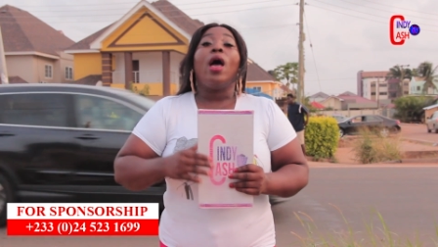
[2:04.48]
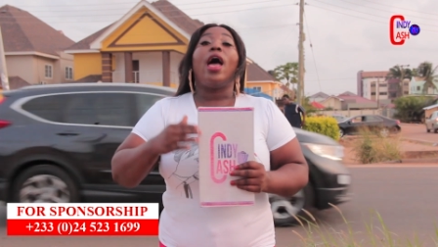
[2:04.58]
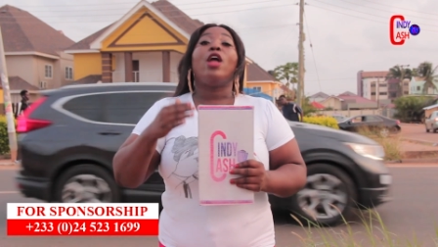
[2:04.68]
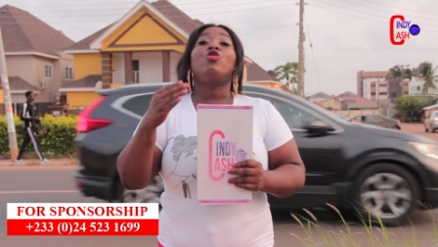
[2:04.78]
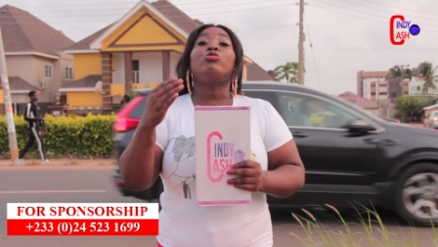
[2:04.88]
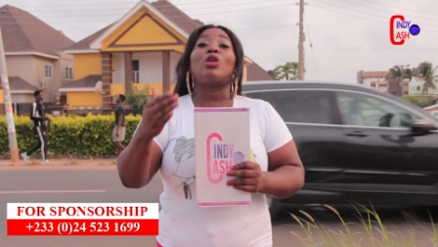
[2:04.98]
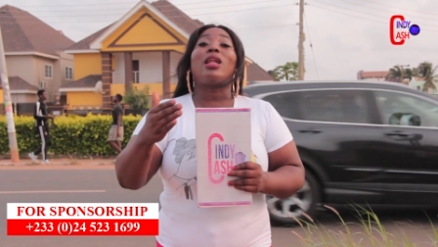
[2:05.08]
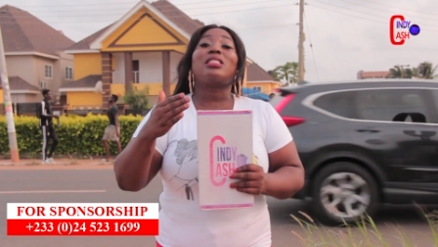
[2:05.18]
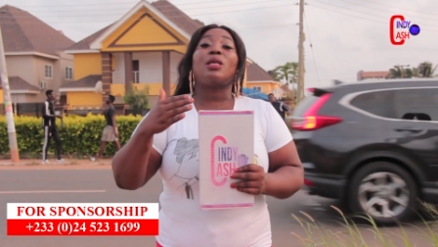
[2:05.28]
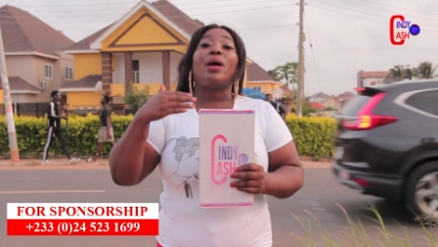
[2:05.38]
and Dumso
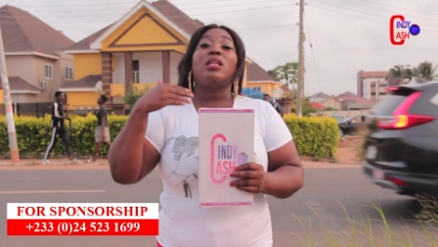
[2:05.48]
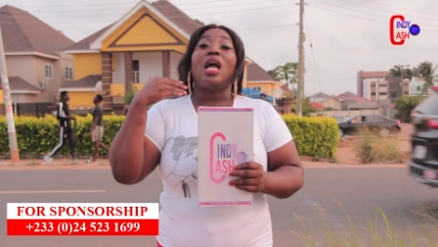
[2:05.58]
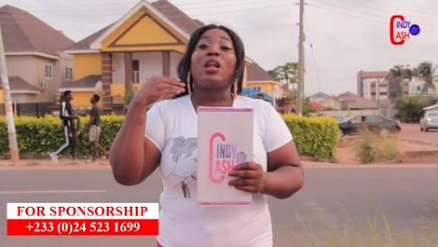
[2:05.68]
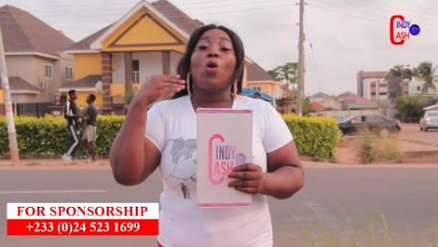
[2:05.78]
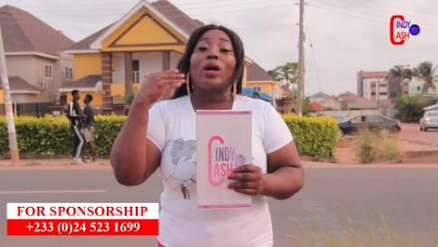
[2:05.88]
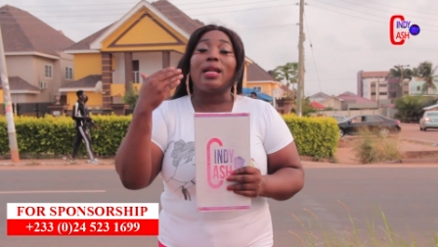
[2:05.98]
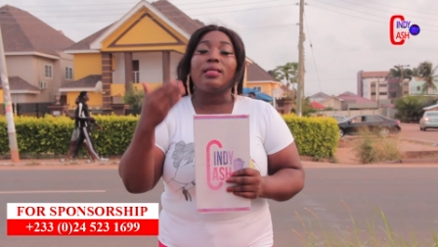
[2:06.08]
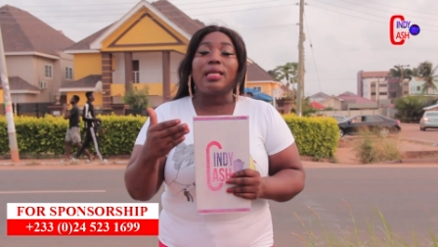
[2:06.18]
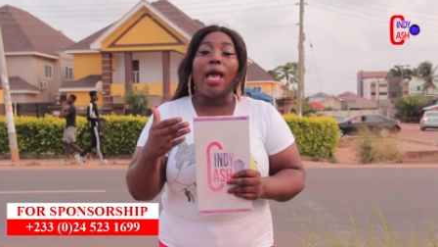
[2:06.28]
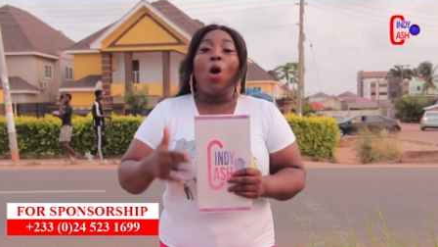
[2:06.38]
na sama nyana o kan
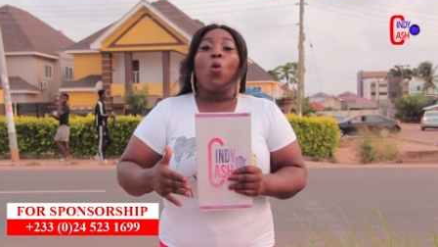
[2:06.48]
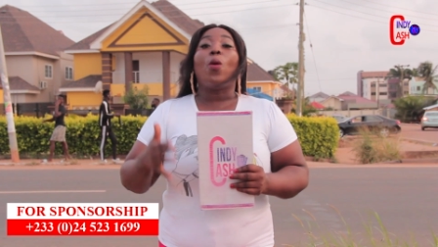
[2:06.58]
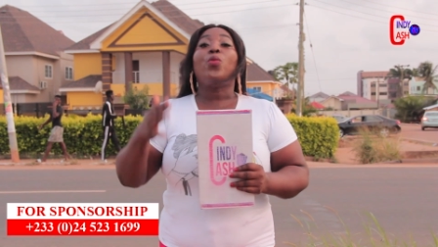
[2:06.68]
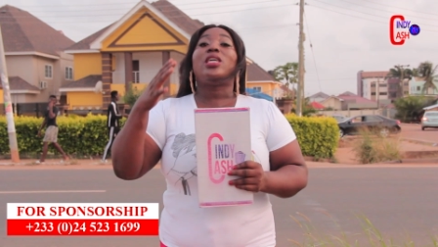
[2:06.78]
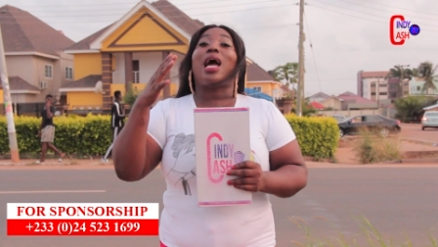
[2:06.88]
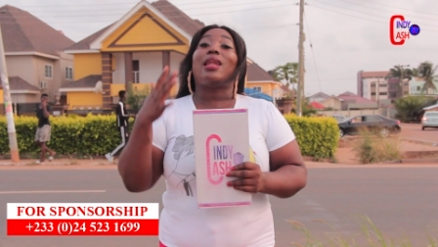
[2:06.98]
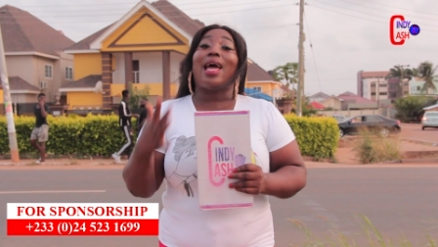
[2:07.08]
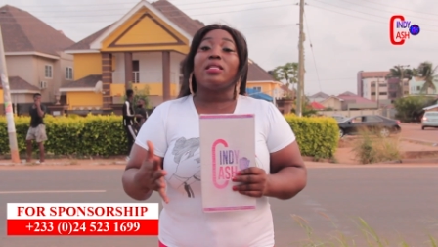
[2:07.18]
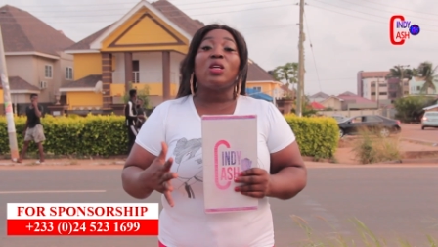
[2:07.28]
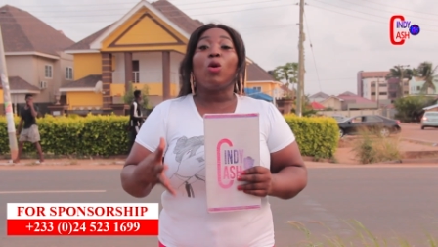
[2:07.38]
se wo mu hia
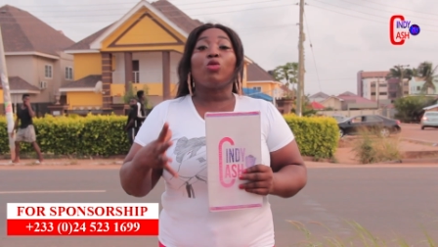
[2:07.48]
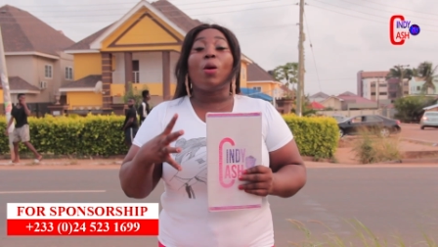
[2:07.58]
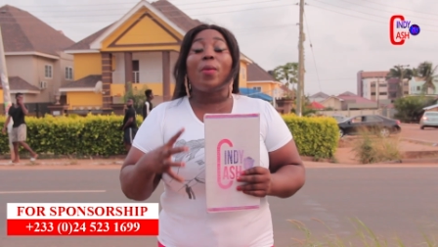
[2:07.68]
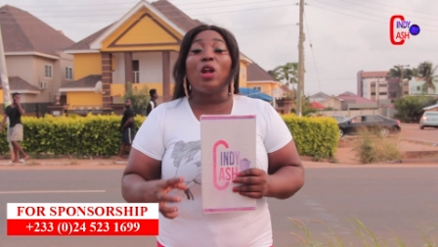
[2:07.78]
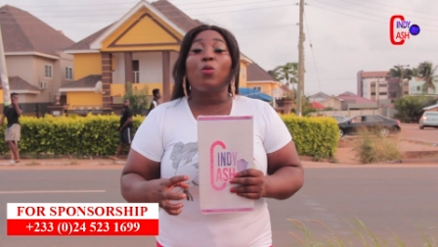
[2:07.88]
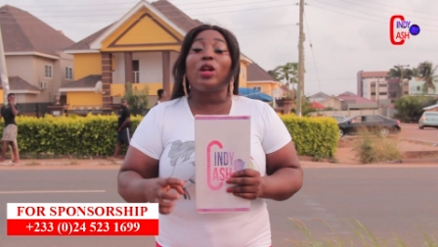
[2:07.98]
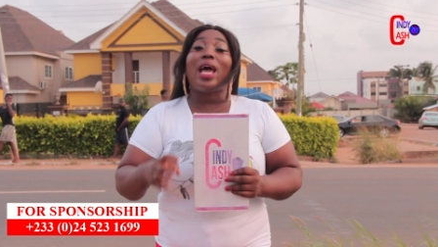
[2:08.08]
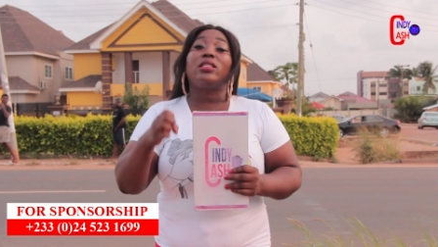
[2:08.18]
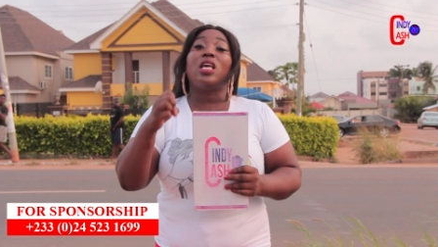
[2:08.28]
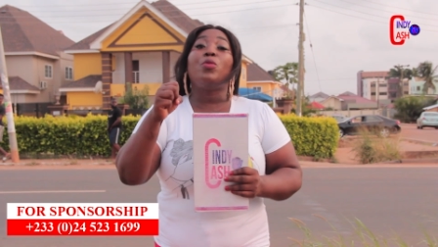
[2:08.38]
light o krom hanom
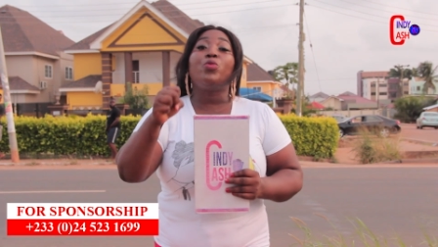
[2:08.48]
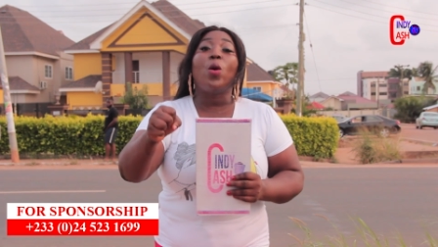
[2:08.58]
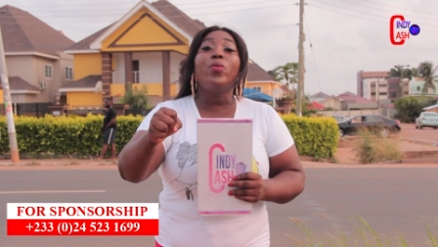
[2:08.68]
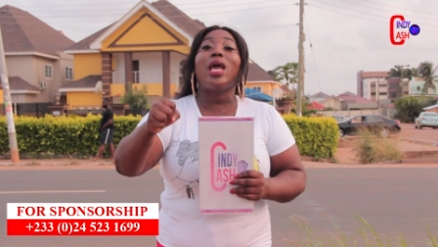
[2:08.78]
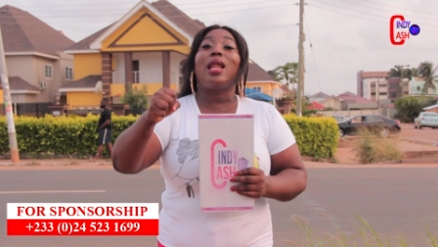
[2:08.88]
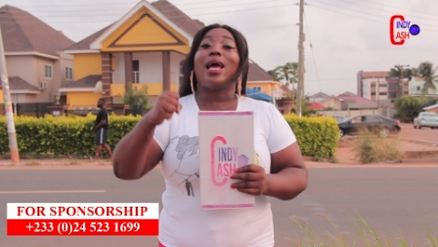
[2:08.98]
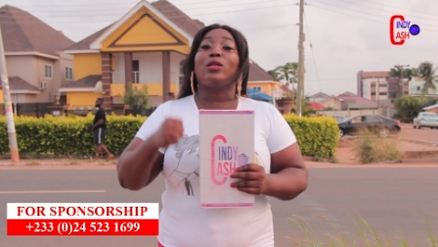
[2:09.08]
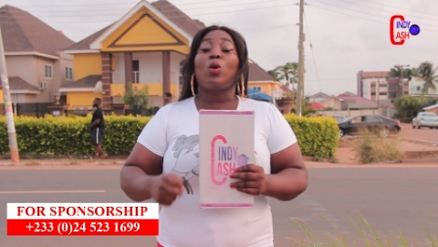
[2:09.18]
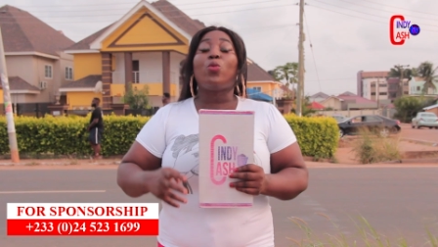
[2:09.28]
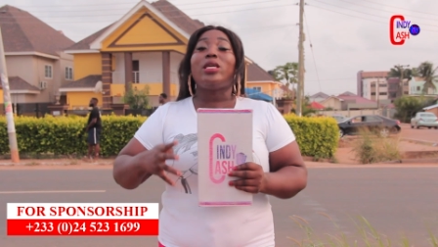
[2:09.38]
light e bibi o mu hia
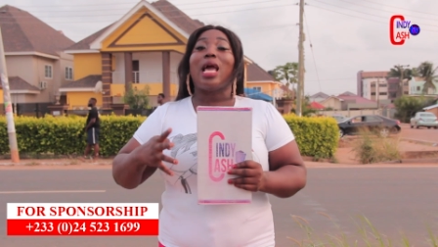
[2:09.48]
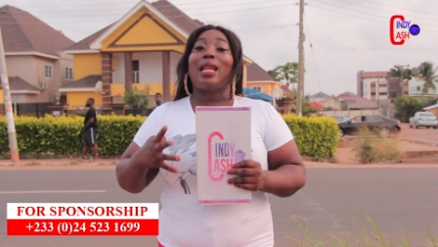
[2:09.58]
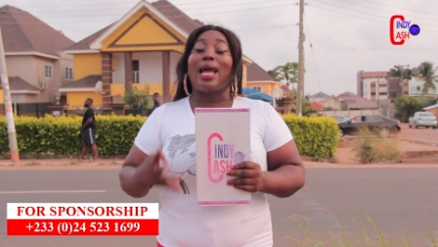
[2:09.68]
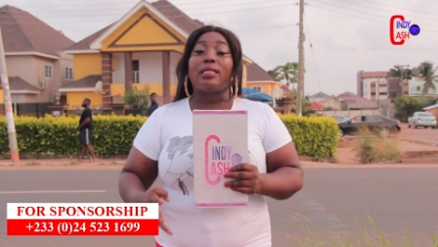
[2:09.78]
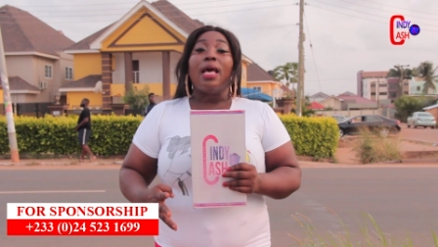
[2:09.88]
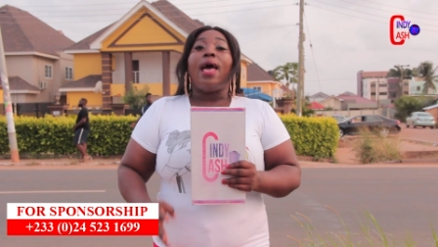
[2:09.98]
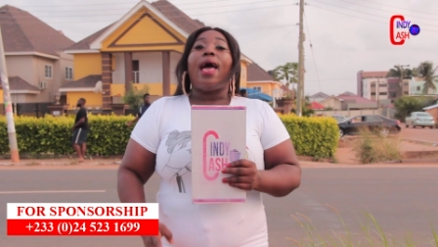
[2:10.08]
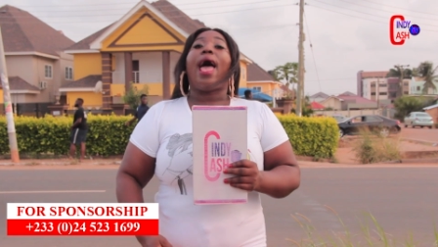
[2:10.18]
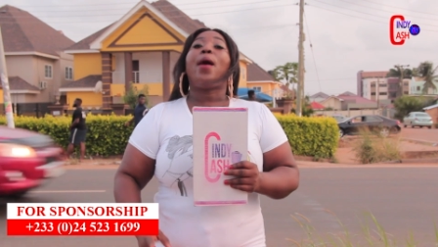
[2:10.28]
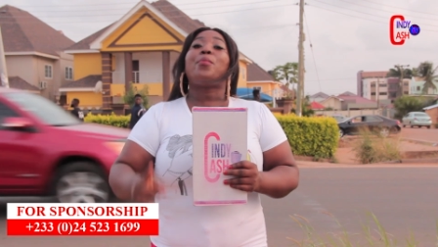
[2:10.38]
light o mu hia light
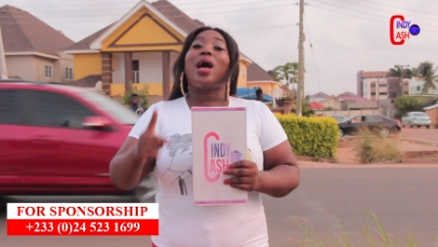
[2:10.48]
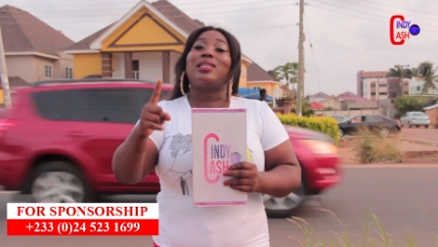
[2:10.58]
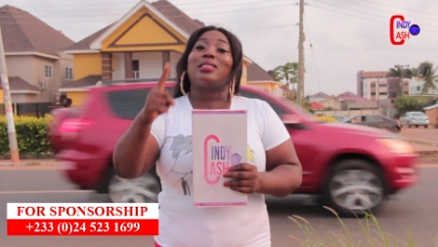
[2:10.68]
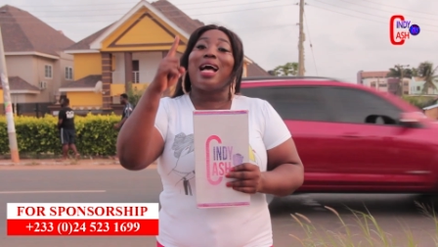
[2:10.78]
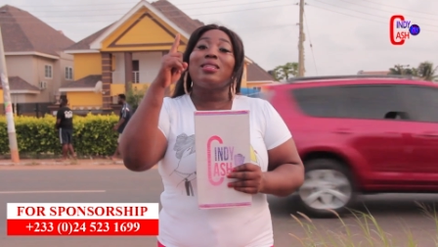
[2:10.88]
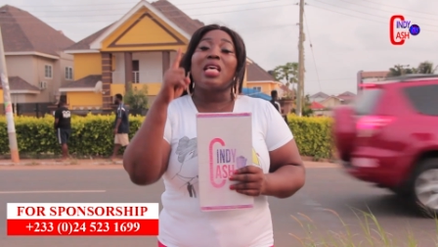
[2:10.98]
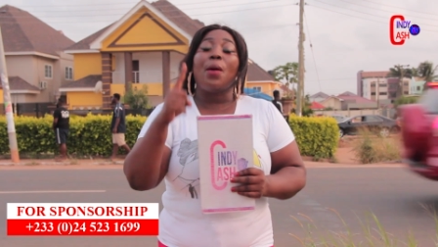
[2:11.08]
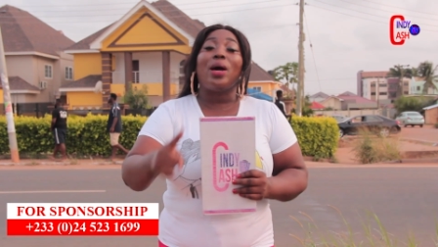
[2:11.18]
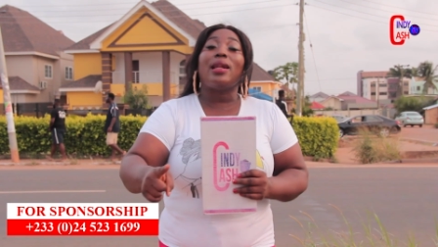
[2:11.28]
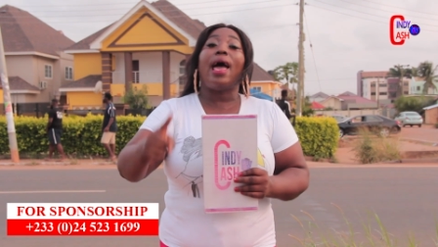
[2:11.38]
and ma
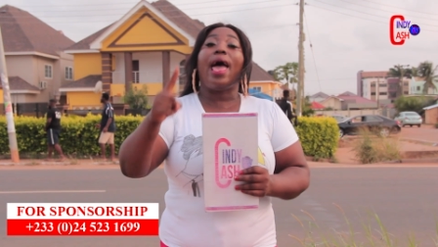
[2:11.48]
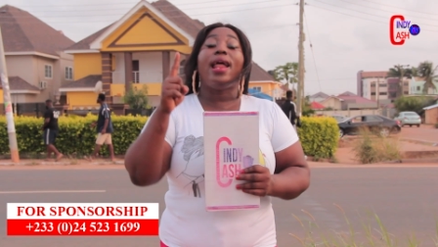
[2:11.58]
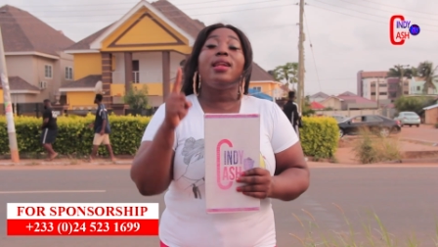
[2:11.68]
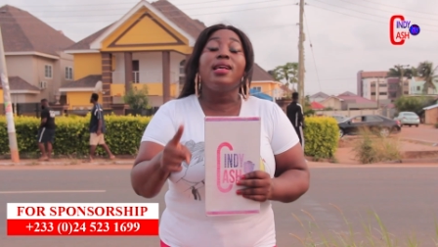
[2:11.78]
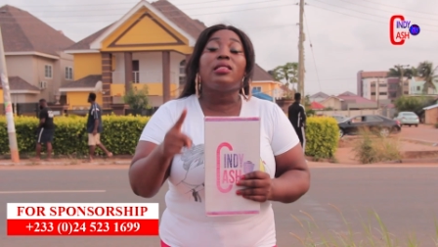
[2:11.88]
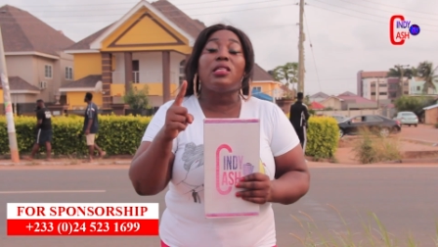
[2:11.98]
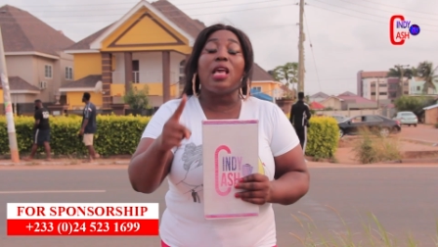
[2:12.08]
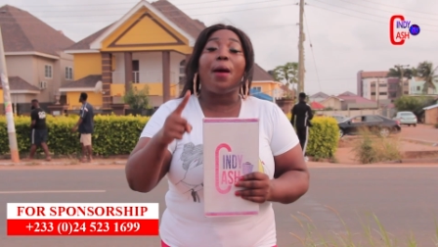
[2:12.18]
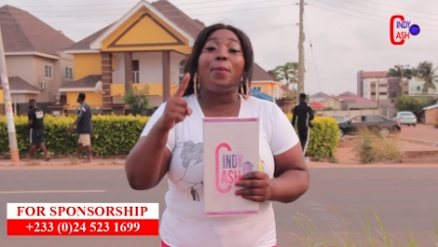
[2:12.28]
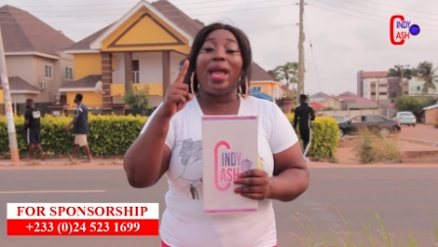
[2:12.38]
satan mana N D C
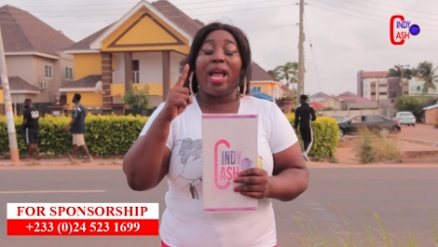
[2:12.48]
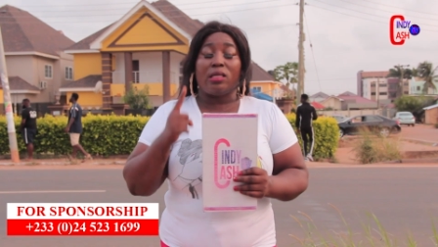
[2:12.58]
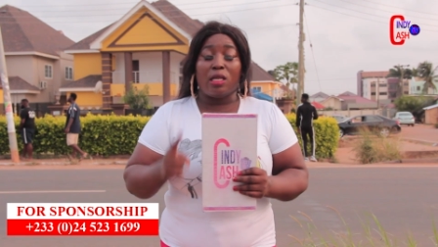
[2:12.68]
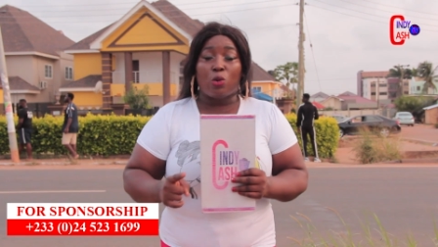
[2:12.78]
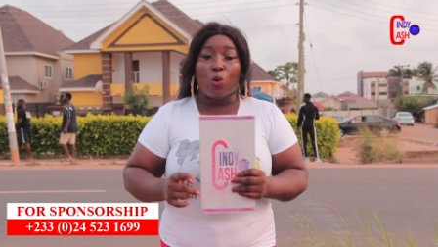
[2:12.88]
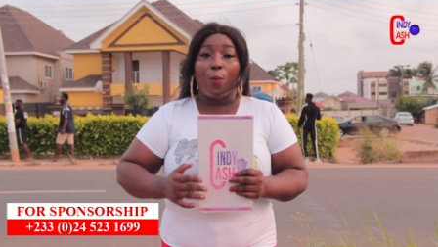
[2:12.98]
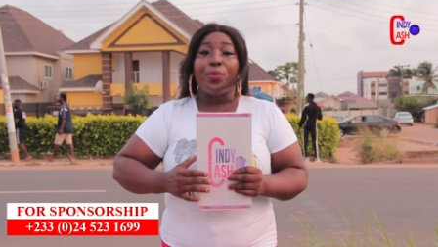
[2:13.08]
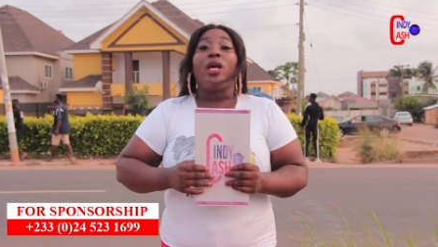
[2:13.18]
aban H S A no